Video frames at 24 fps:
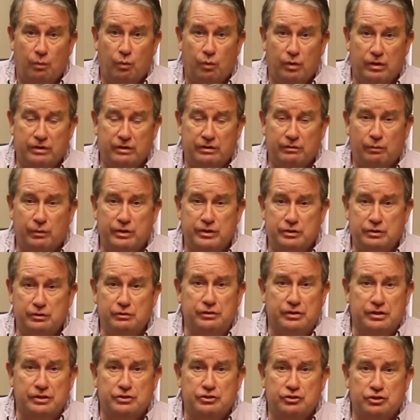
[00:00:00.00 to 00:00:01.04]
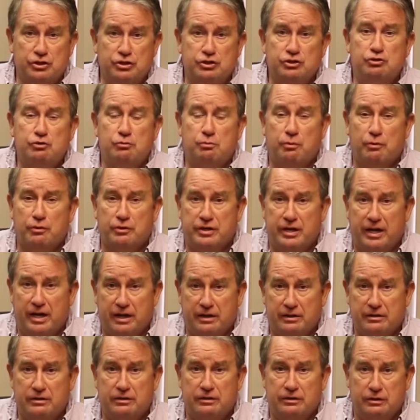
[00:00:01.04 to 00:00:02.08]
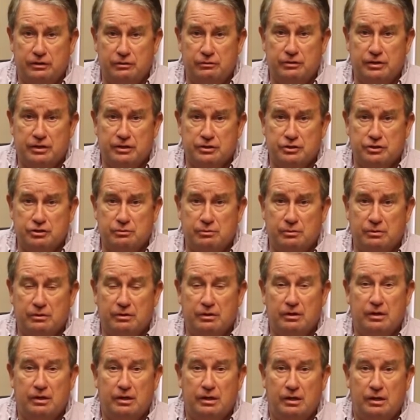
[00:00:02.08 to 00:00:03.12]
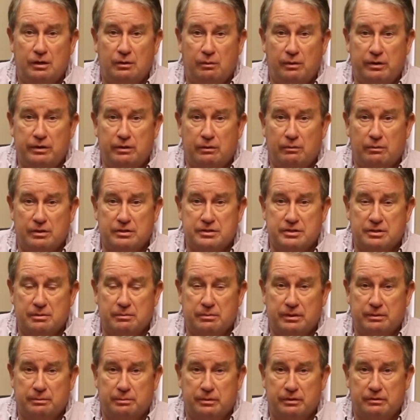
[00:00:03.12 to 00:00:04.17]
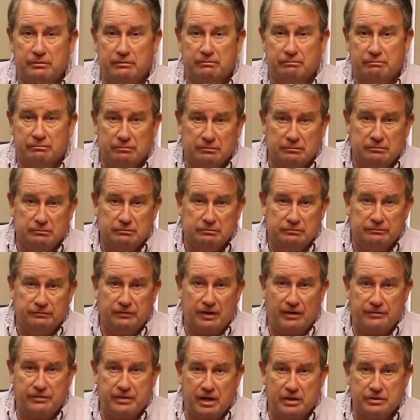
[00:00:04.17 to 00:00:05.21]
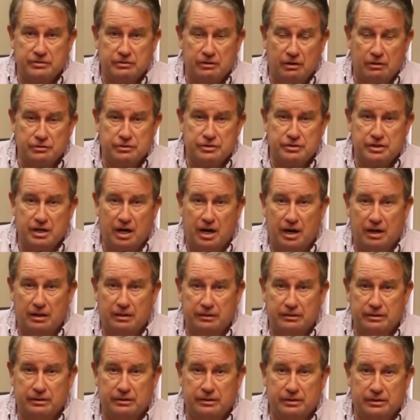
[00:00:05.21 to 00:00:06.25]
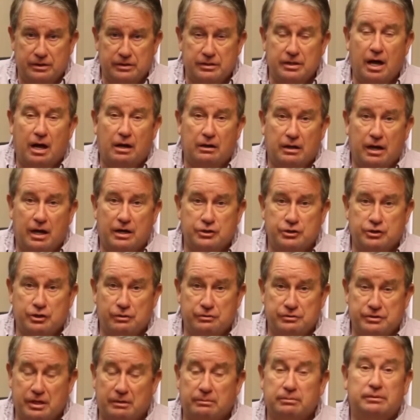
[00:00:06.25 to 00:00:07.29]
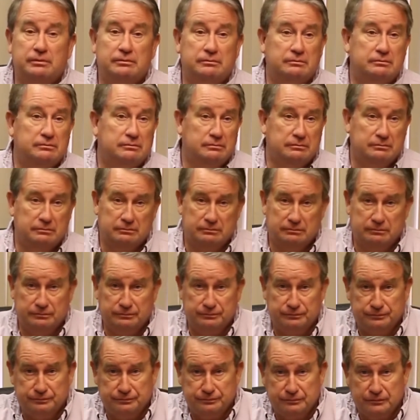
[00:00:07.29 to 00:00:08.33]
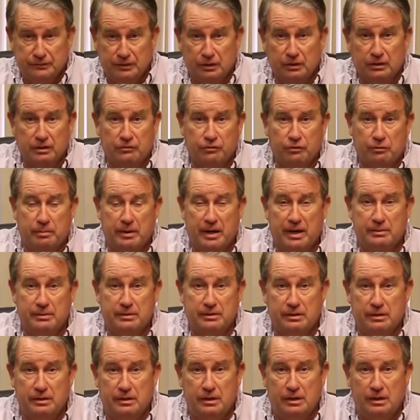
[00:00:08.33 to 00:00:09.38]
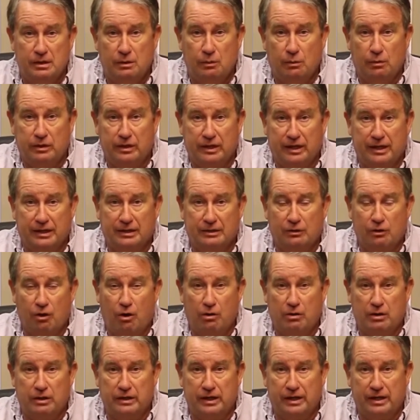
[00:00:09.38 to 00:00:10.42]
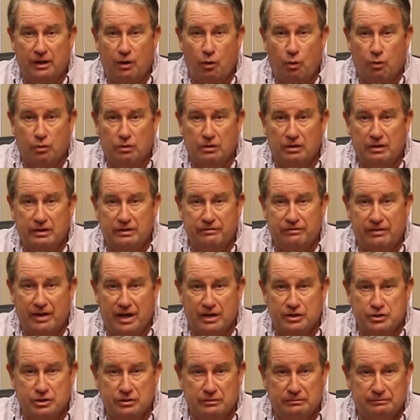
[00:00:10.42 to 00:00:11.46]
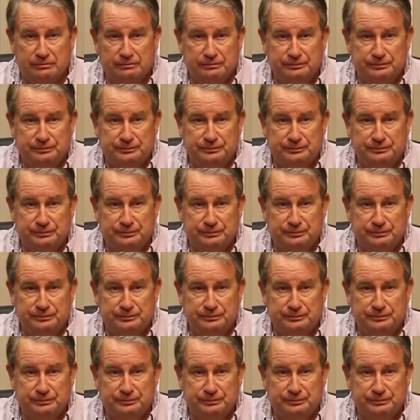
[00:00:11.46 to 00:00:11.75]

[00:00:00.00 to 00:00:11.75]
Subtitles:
We do this just to protect you, the consumer. We don't want somebody putting $5,000 in tile in and then the tile guy shows up looking for payment. We want to handle it all in an orderly fashion.